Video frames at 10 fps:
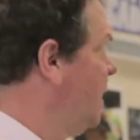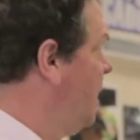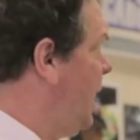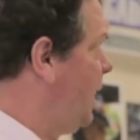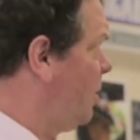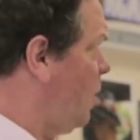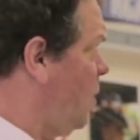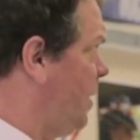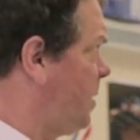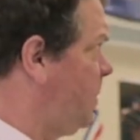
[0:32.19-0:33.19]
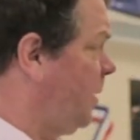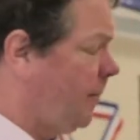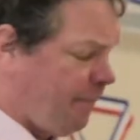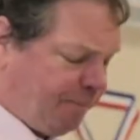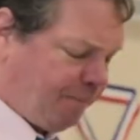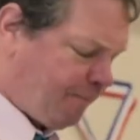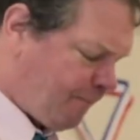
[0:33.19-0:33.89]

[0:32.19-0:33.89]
They know that we're here and they,